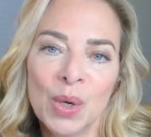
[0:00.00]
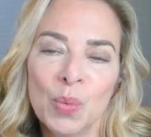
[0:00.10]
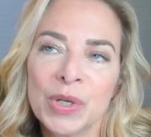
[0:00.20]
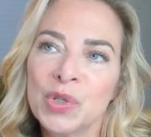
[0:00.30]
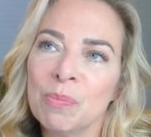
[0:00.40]

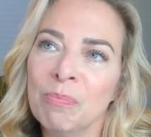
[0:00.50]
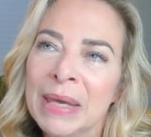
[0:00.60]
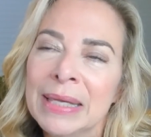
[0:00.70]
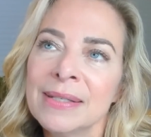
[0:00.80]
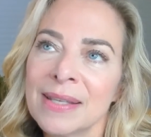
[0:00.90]
which
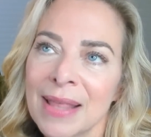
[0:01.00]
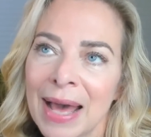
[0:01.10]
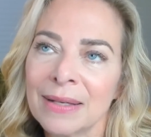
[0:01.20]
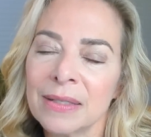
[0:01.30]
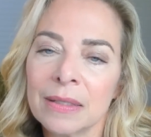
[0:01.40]
means
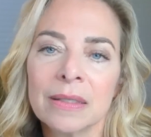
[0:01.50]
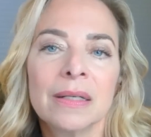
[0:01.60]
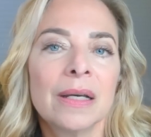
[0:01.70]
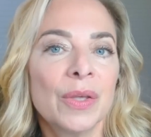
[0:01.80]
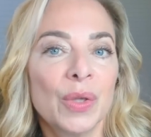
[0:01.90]
that
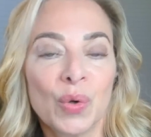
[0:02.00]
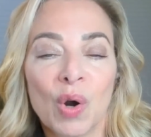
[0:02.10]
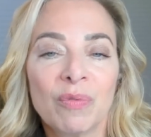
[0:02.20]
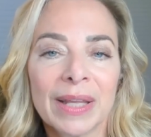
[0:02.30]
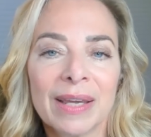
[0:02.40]
you're
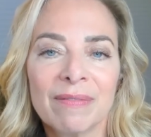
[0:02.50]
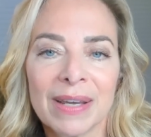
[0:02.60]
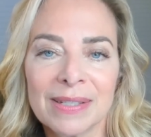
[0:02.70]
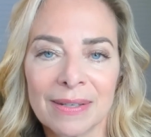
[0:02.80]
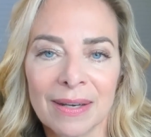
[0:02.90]
overly
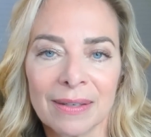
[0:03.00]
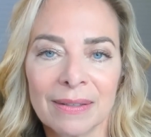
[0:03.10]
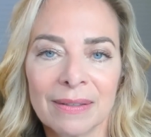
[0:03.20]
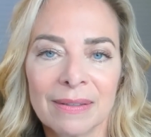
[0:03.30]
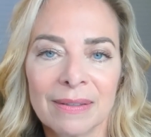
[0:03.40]
invested in